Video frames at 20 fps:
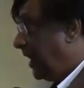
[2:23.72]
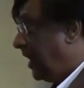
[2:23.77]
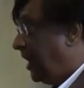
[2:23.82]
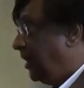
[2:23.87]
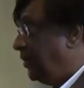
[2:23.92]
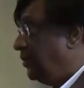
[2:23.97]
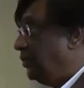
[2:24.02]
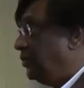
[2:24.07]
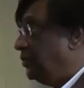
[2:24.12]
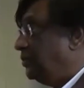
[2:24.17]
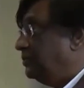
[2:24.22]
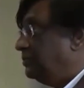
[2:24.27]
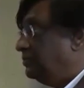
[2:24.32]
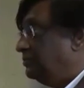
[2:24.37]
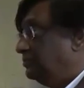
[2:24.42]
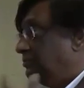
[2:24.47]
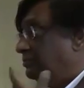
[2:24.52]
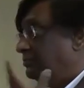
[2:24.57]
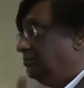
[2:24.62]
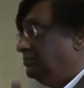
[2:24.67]
How do you
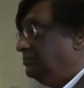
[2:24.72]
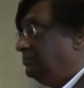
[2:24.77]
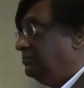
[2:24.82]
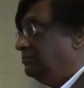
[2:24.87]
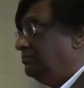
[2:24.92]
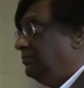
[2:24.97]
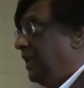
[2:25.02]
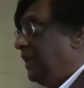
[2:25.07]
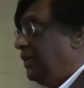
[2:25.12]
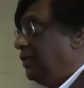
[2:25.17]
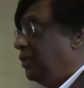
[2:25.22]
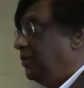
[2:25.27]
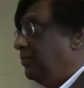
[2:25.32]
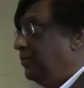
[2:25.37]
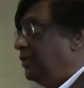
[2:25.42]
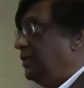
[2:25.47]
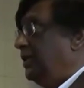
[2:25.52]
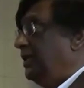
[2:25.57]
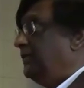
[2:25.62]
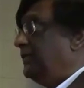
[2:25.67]
make your
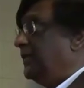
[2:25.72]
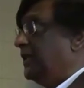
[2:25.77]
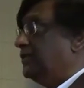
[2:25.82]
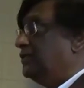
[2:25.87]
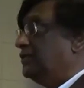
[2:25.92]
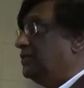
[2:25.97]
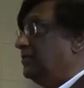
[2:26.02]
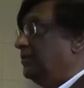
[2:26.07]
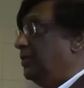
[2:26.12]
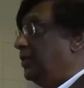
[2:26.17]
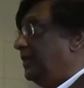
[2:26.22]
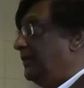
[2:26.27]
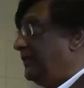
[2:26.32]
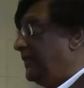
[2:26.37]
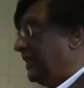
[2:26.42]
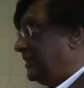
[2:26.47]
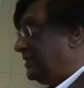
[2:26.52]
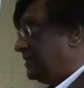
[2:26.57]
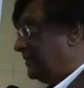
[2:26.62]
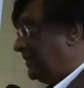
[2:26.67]
buddhi function more
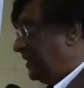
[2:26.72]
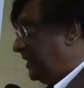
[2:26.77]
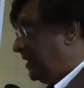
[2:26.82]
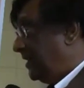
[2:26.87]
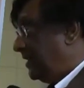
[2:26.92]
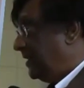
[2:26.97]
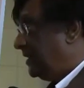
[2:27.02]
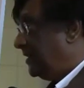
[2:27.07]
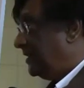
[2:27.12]
effectively?